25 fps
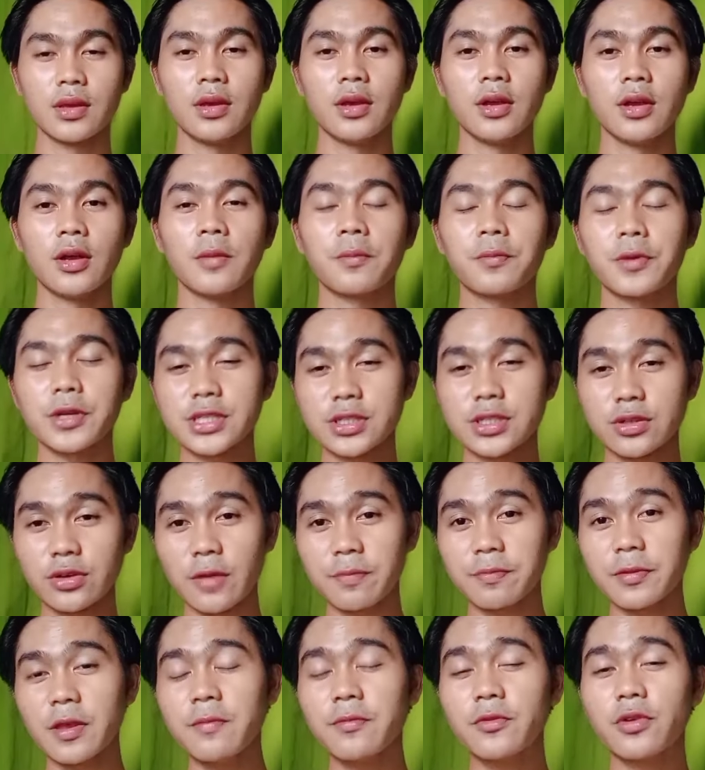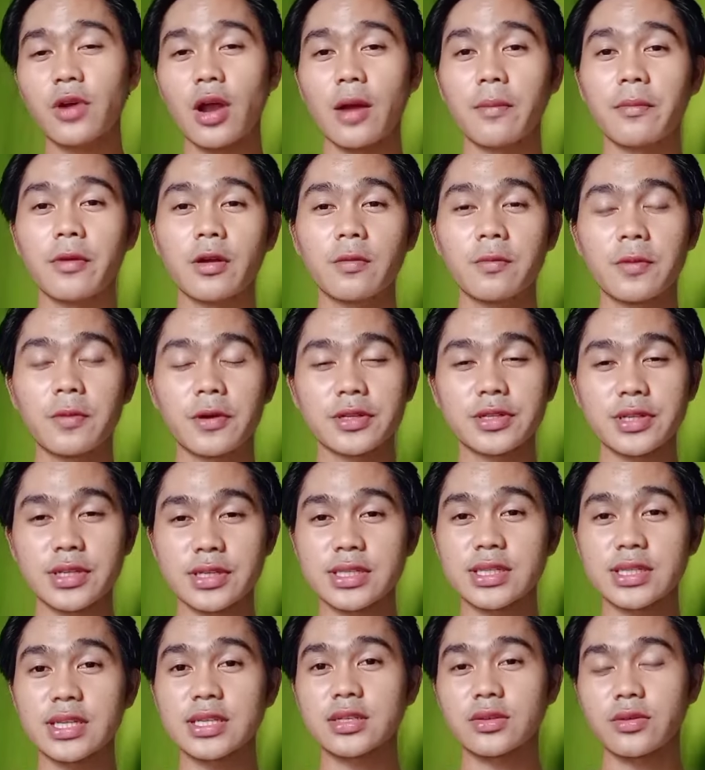Prescriptive grammar versus
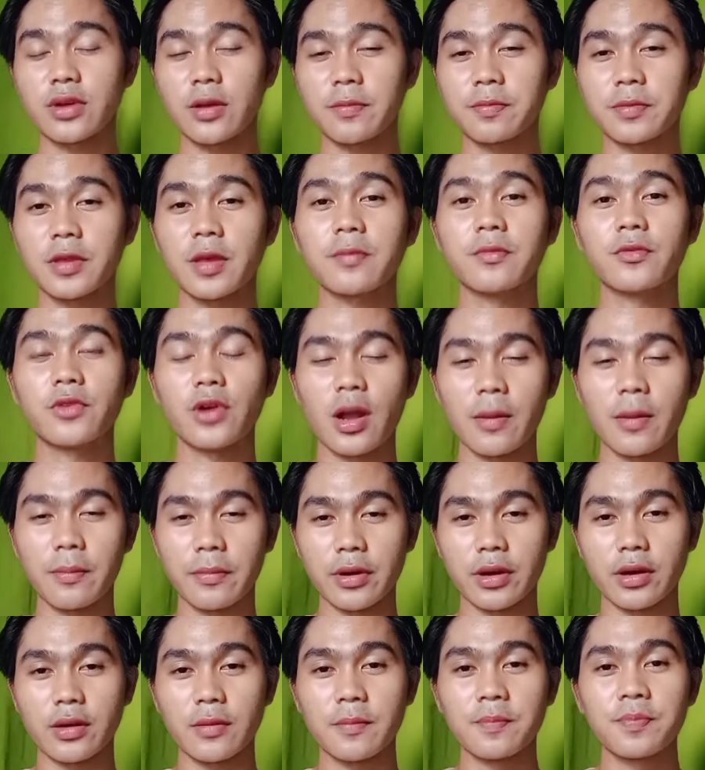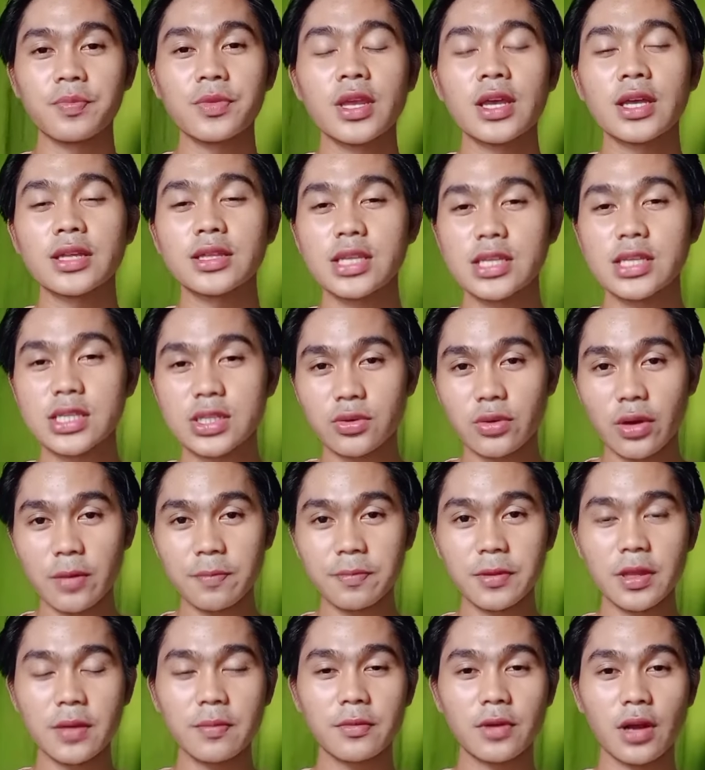descriptive grammar. Descriptive
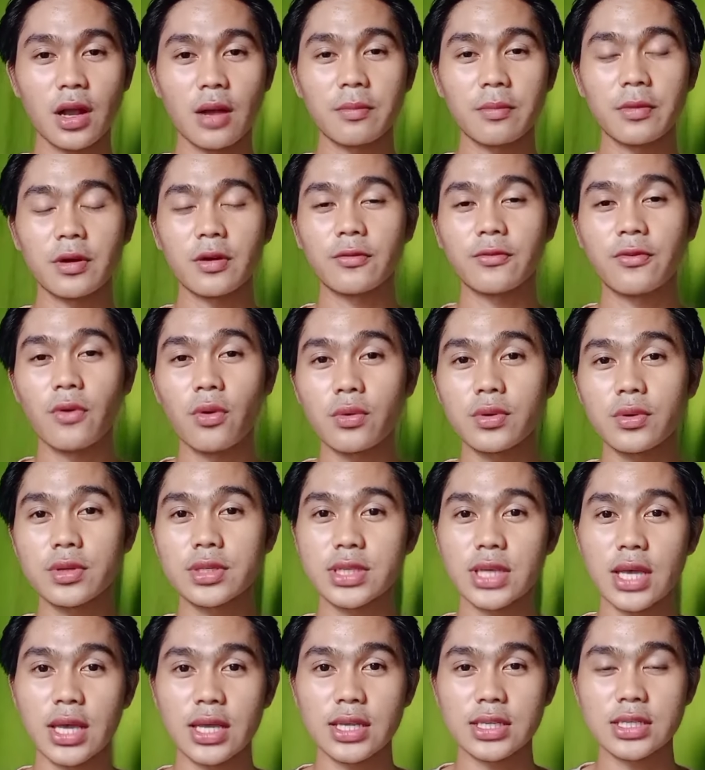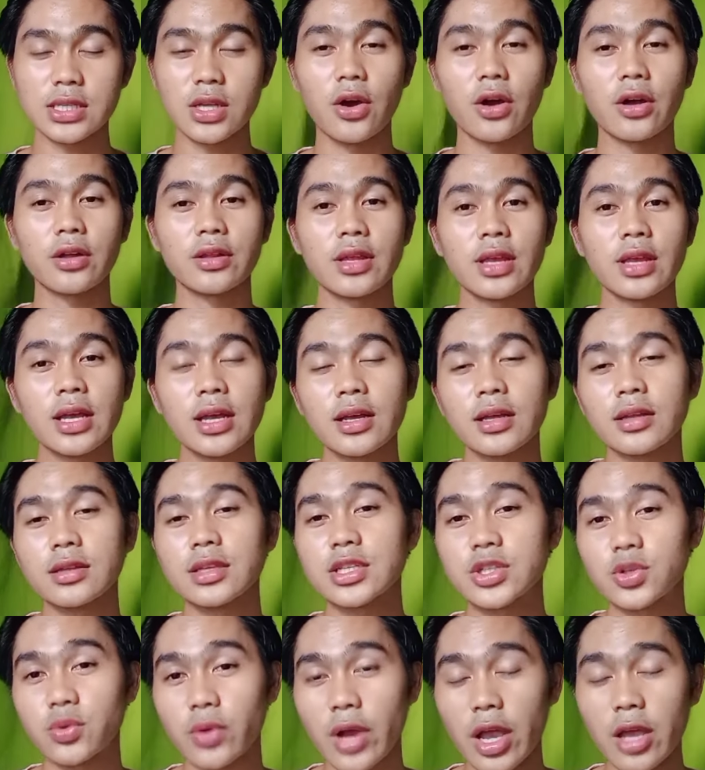grammar focuses on
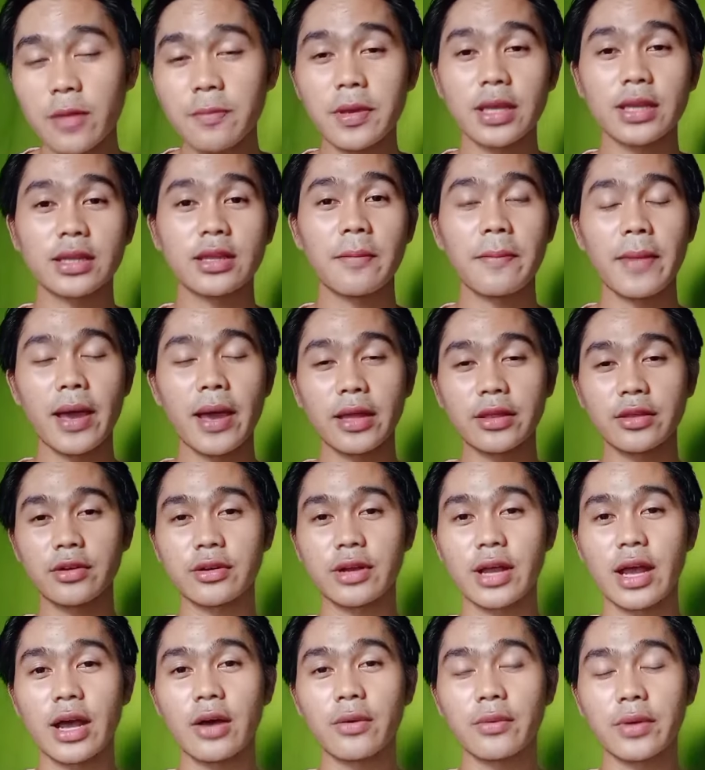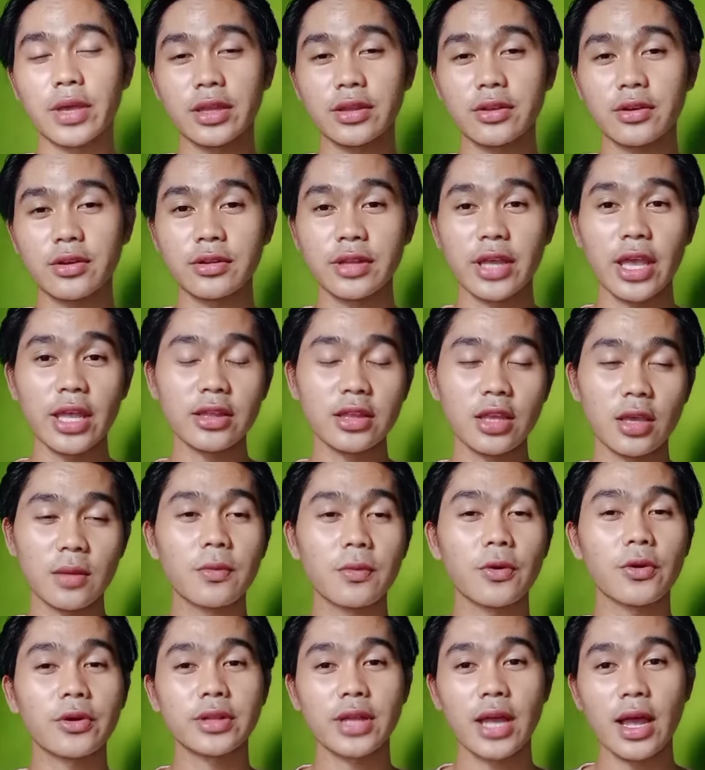describing the manner how either native or
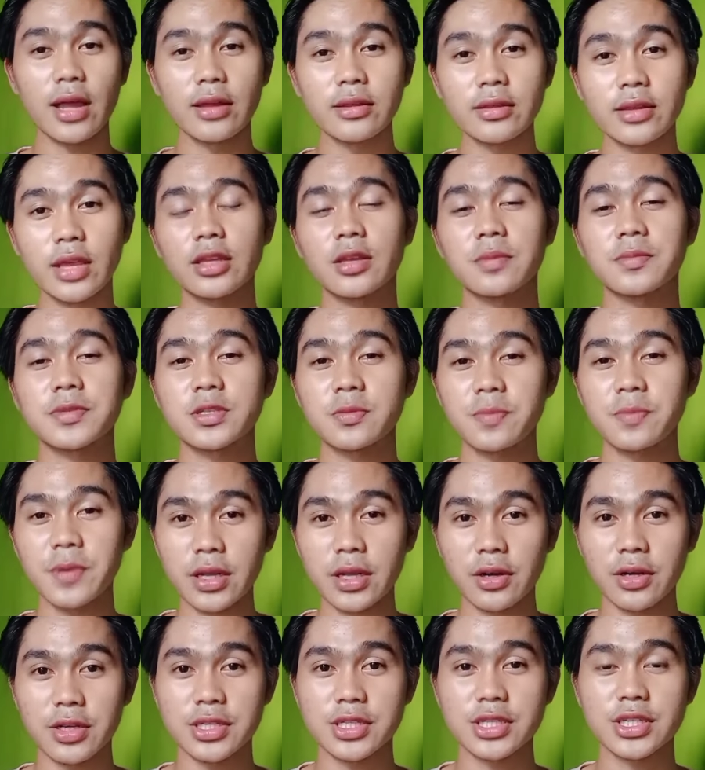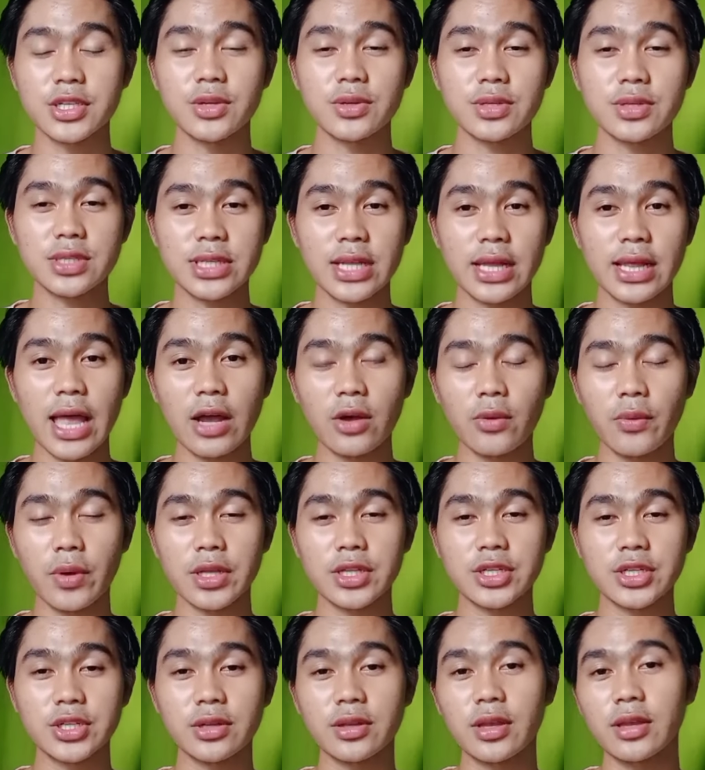non-native speakers use the language on a
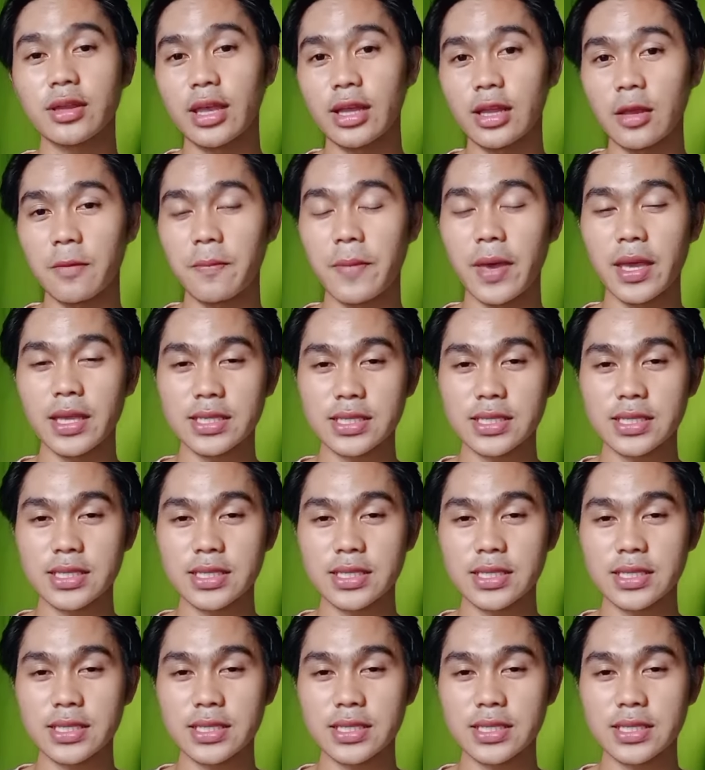daily basis.